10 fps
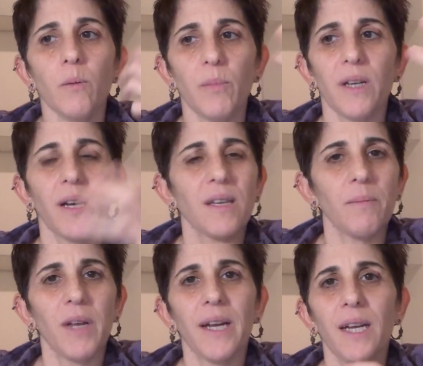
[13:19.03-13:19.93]
because
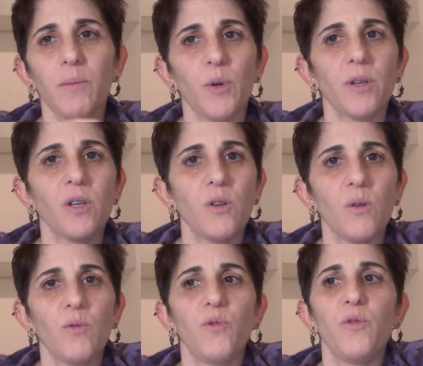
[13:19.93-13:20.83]
I'm not able
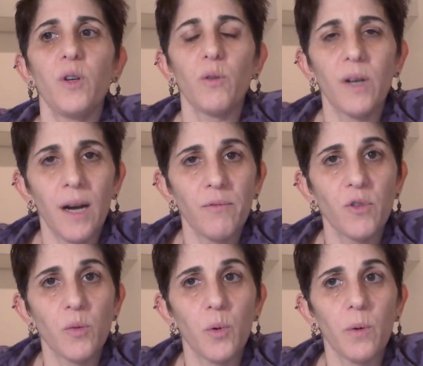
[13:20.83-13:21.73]
to feel
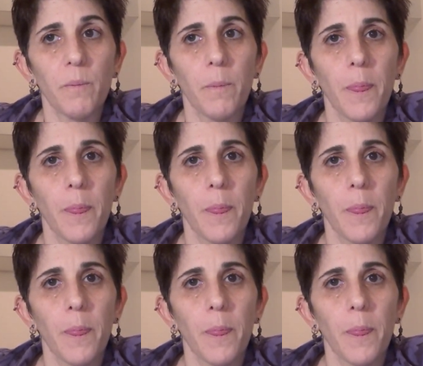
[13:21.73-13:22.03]
comfortable.